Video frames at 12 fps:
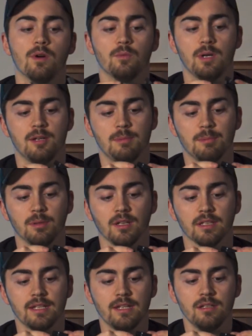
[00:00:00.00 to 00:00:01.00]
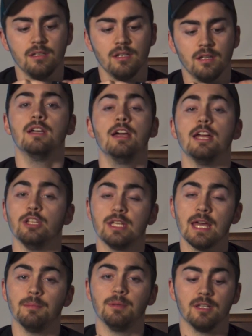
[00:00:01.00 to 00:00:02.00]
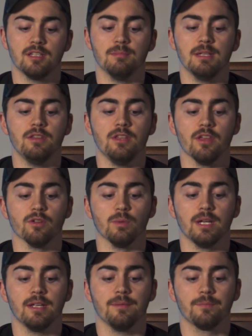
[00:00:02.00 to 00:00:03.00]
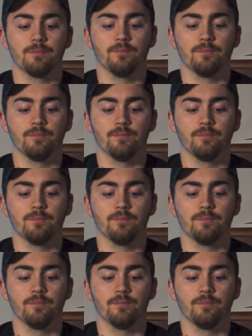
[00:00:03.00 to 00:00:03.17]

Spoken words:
one way to be plugged in, and you can't plug them in the other way.